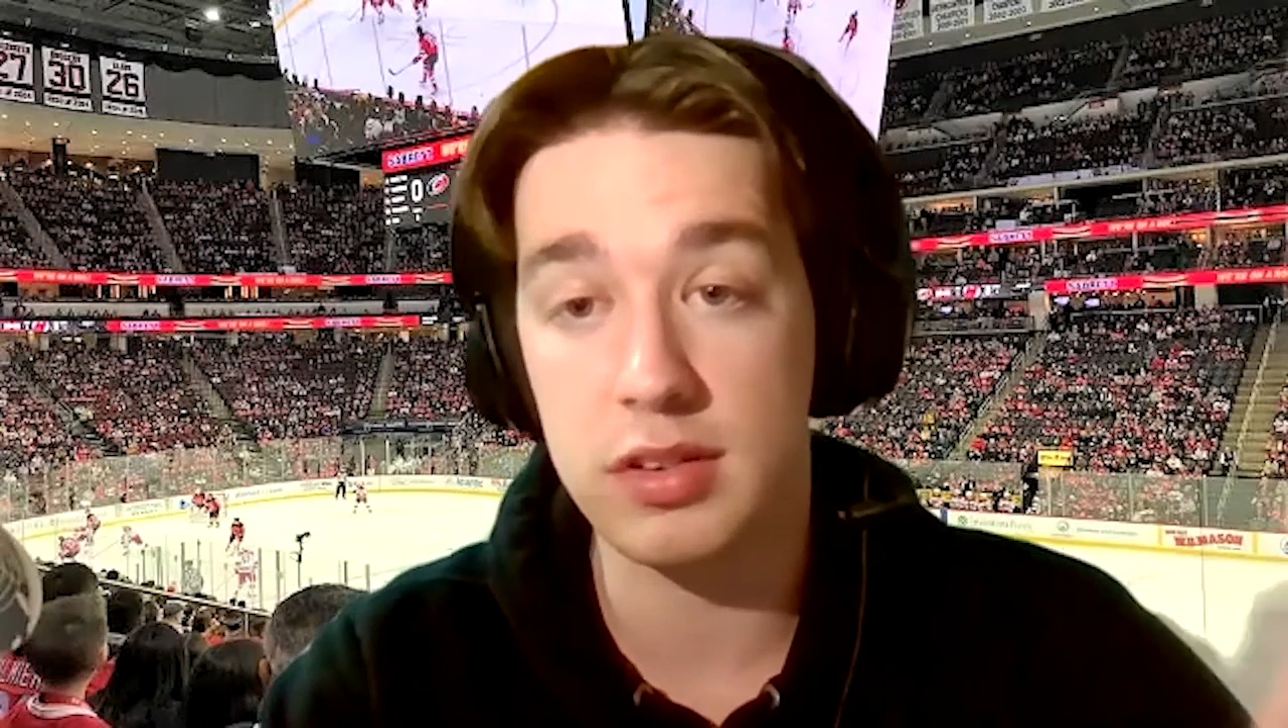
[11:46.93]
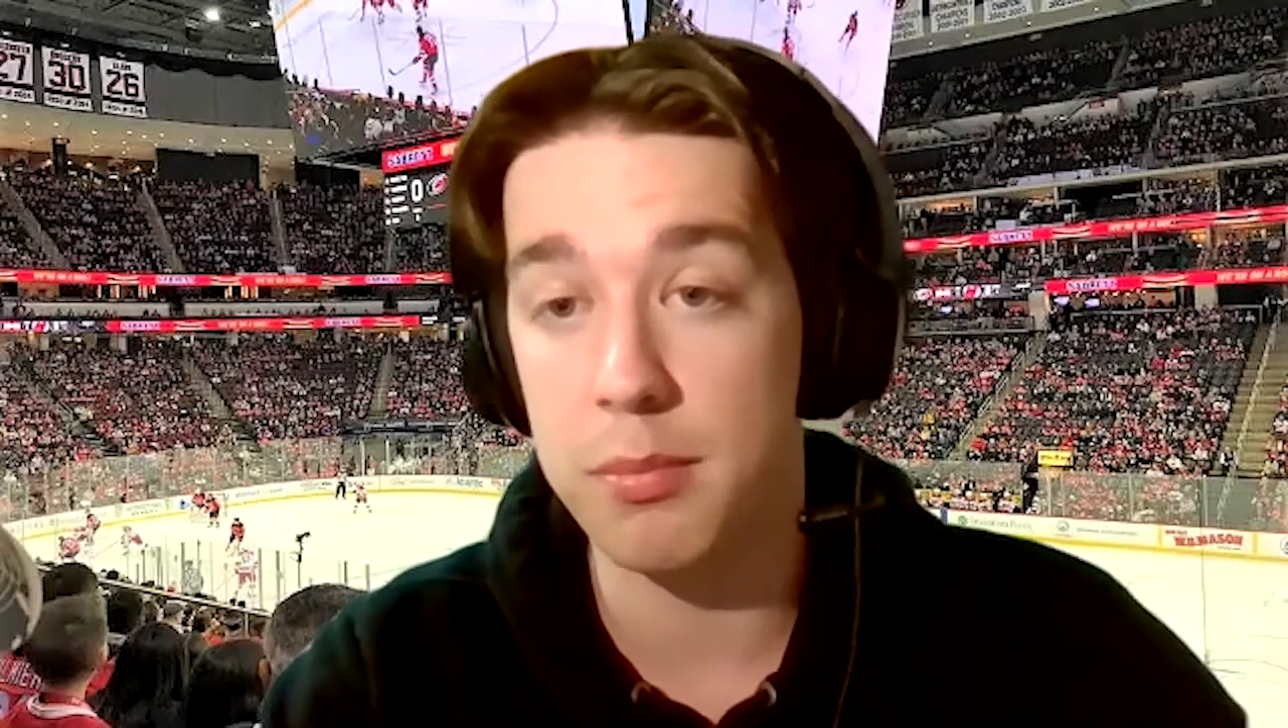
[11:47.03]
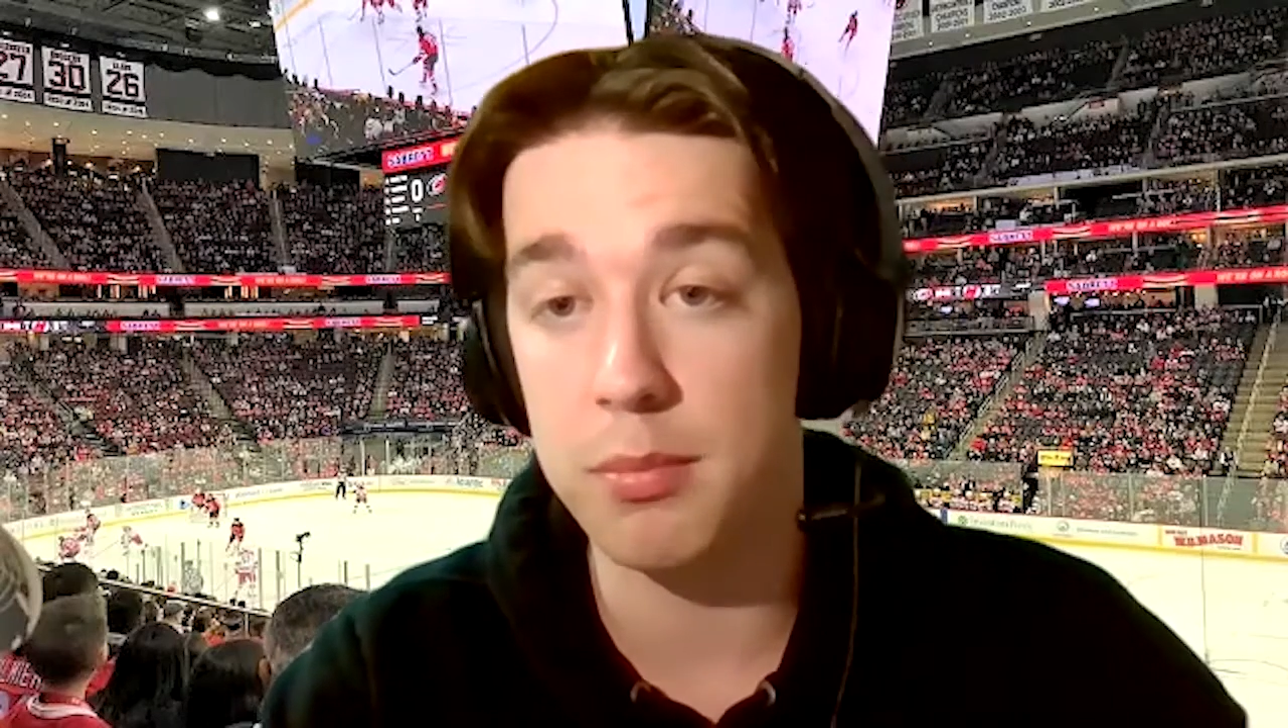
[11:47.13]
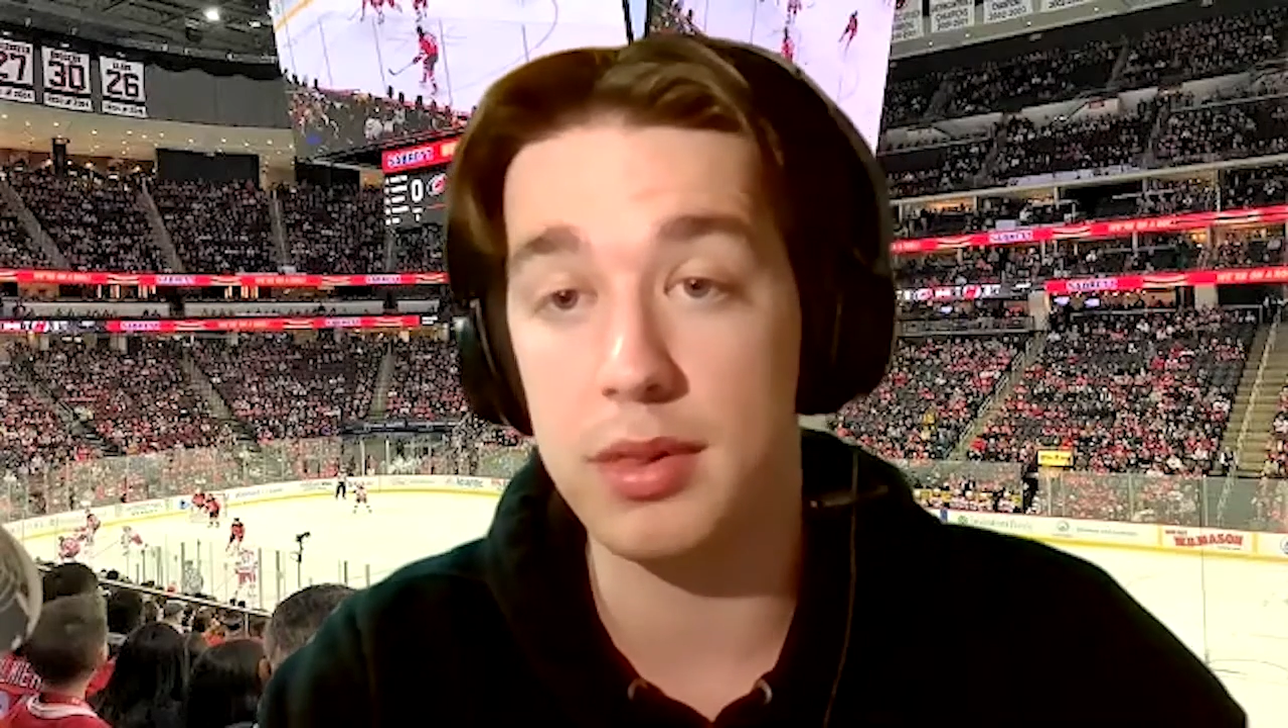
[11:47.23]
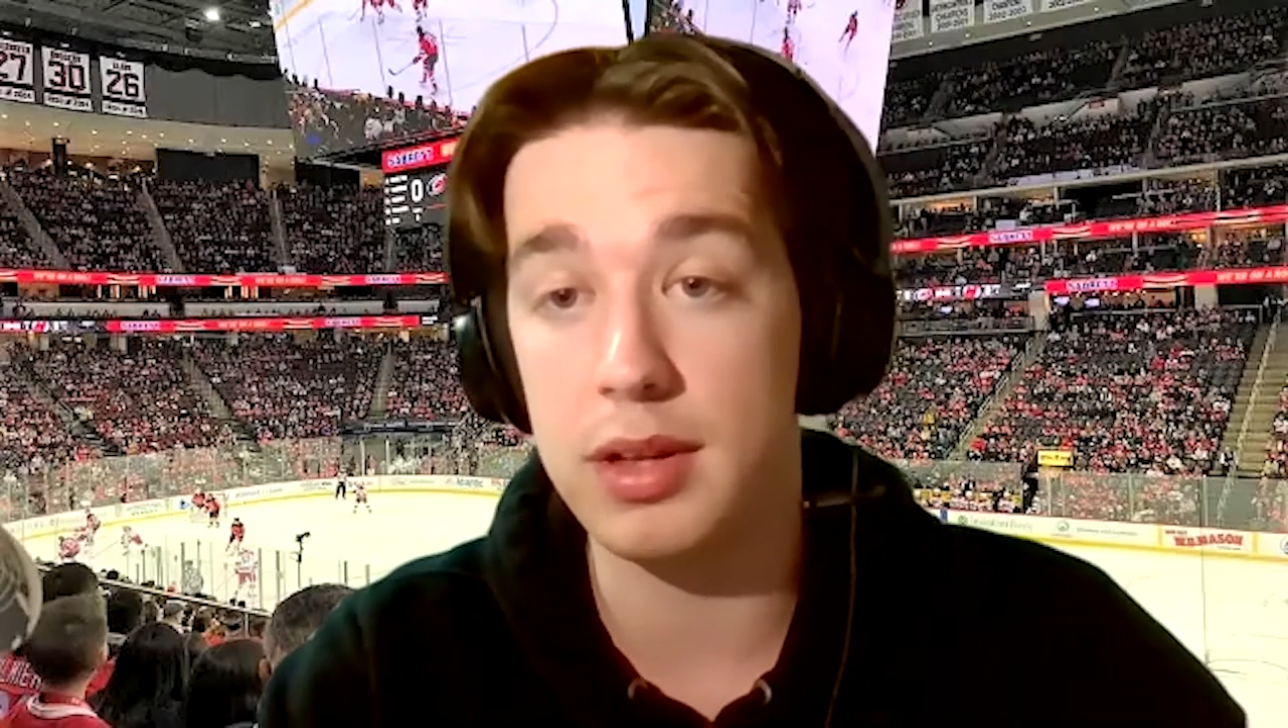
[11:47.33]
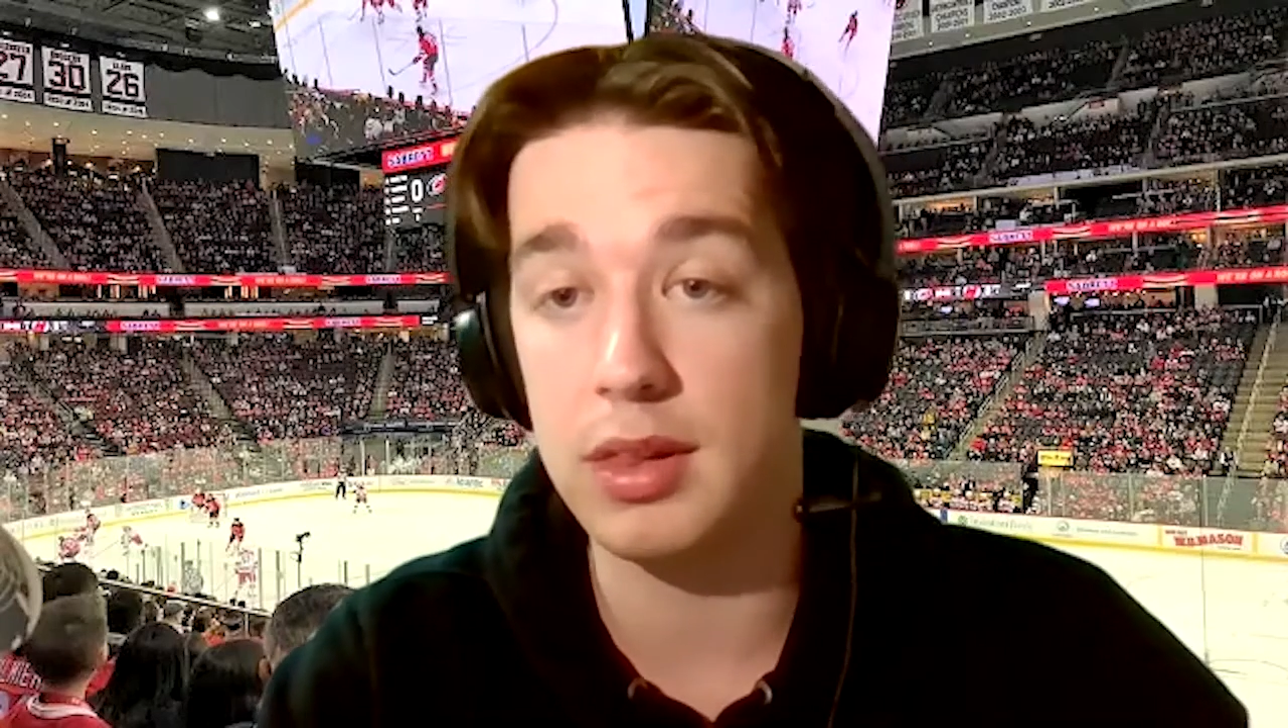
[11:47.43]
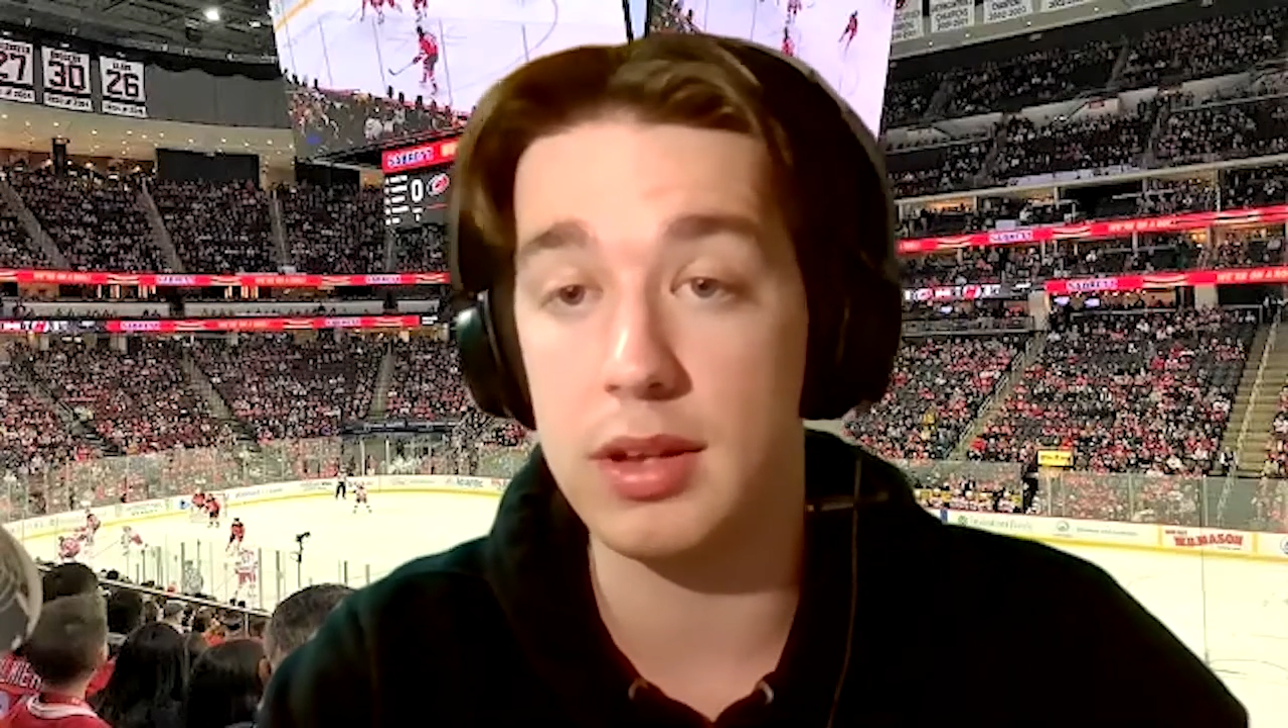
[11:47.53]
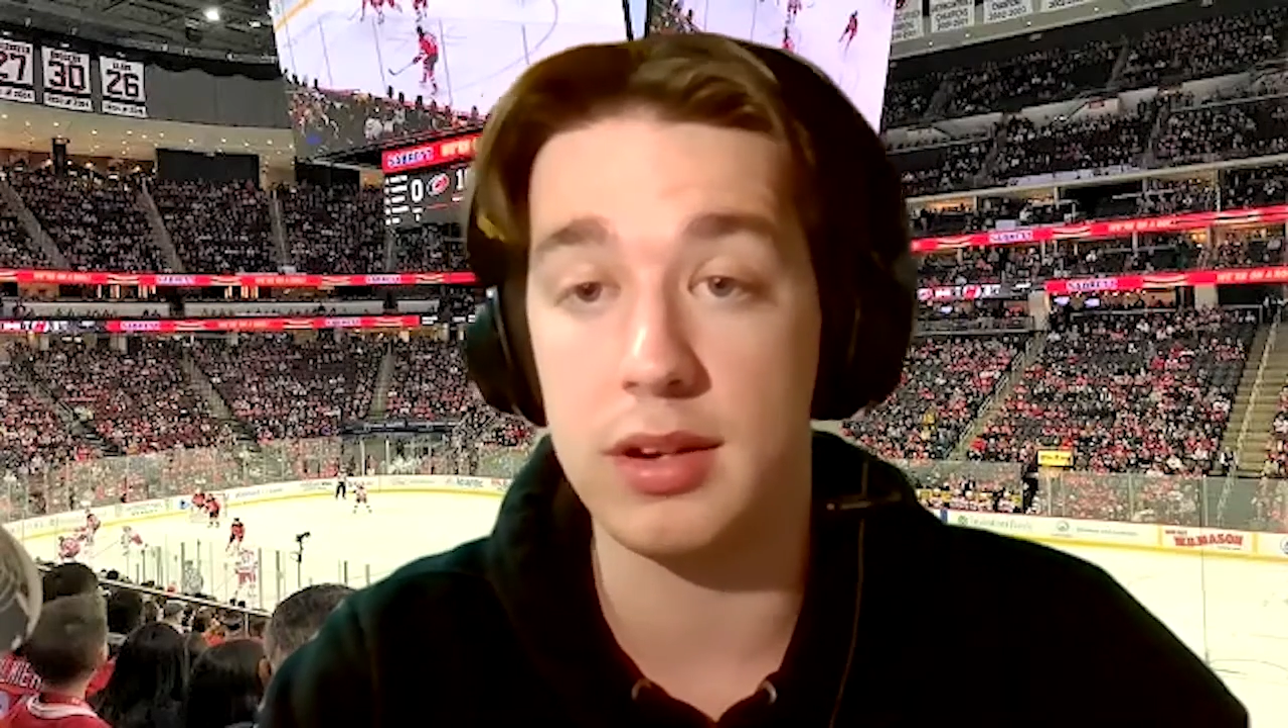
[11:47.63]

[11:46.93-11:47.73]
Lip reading: completely